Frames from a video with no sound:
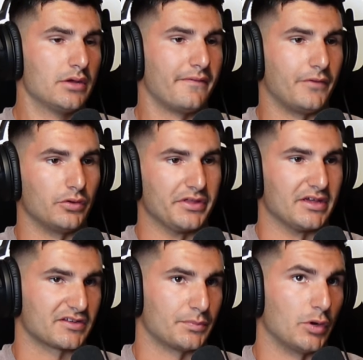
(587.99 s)

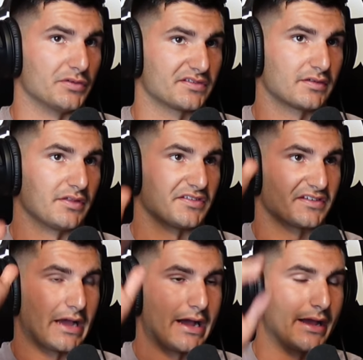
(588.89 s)
fully exposed to the
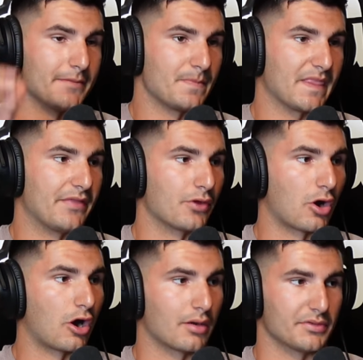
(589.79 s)
sky and
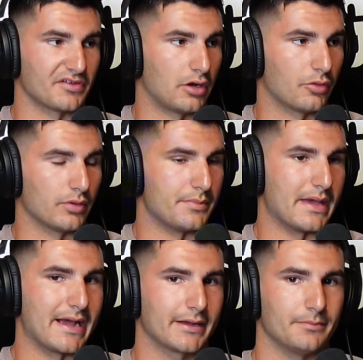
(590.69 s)
their arm is all the way
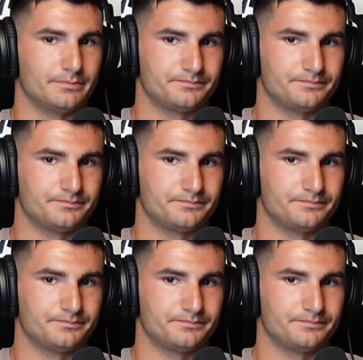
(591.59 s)
back,